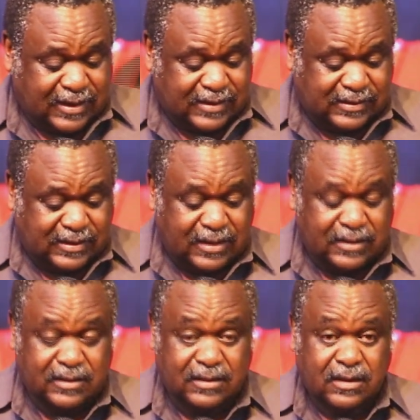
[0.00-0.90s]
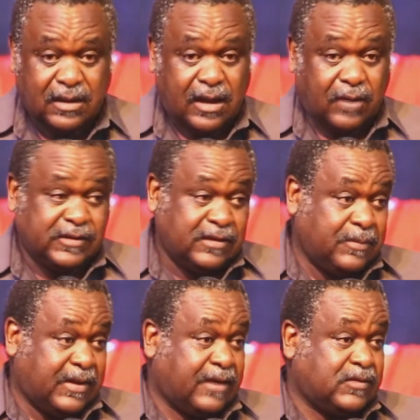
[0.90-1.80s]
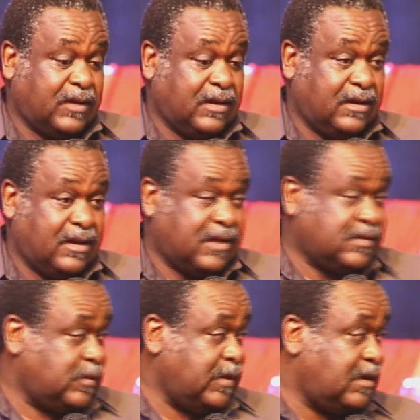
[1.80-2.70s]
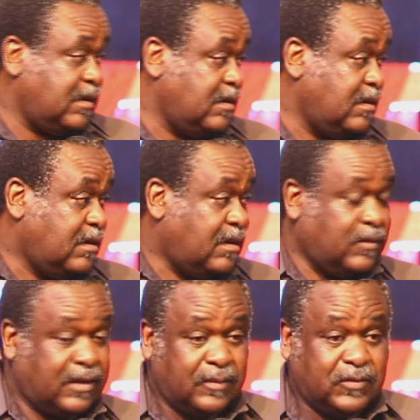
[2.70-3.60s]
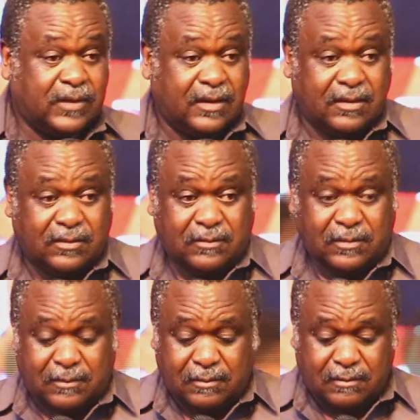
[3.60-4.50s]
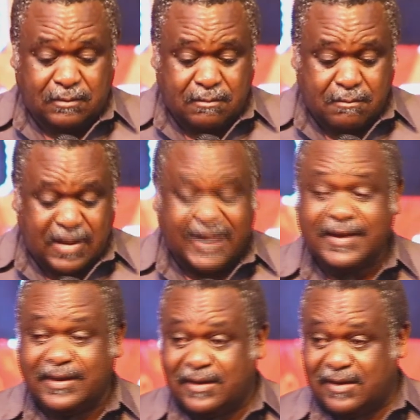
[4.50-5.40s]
last year, I was in Mbeya actually last week, and we came together on Monday,